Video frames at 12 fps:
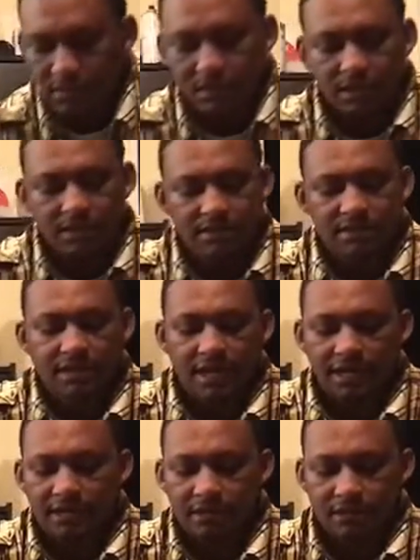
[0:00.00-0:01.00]
in the
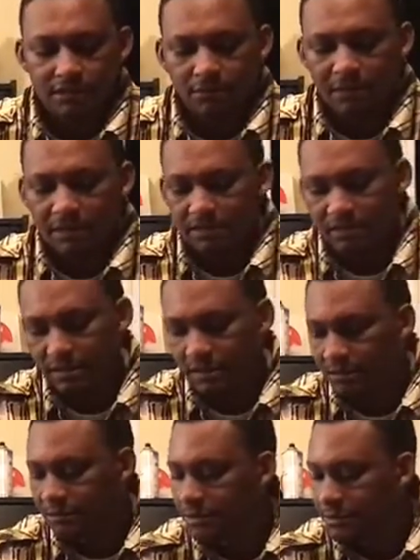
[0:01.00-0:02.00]
inside to
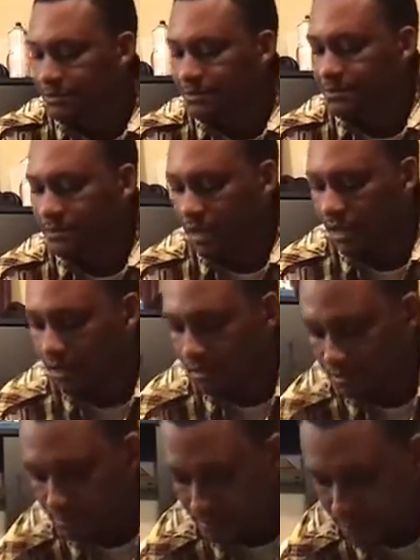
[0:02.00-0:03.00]
basically
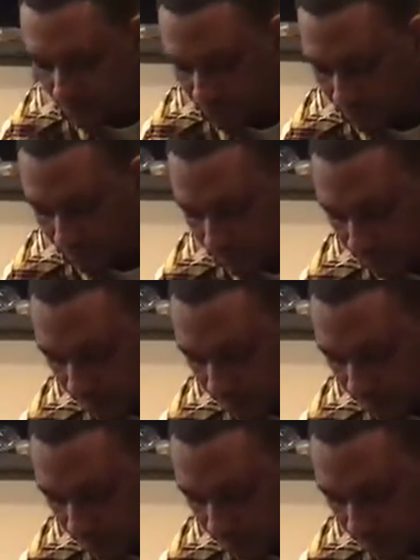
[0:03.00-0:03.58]
to work